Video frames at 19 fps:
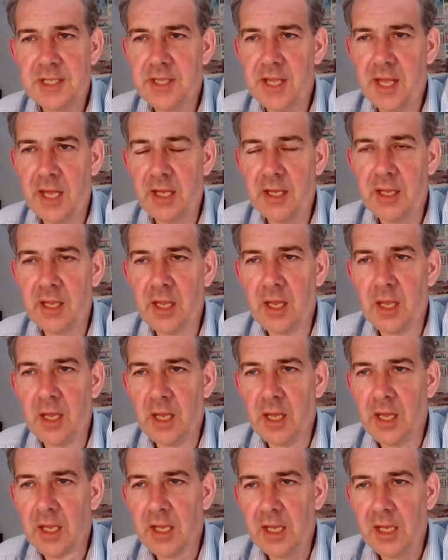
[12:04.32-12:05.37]
is there
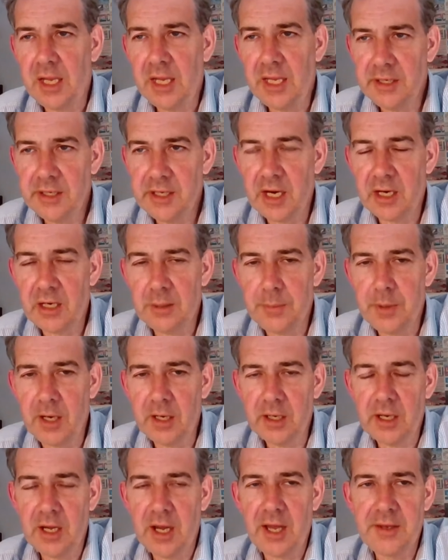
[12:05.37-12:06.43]
in Karabakh,
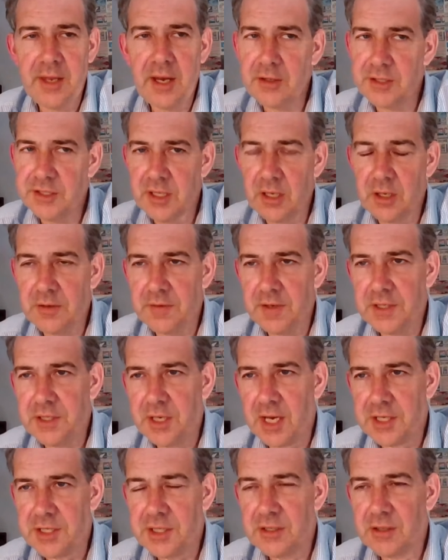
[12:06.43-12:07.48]
and there is a lot of
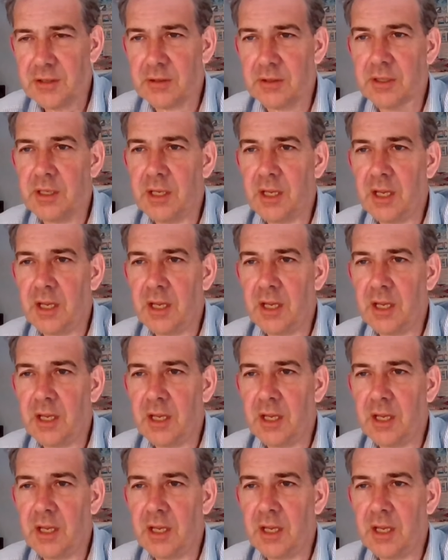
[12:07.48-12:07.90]
international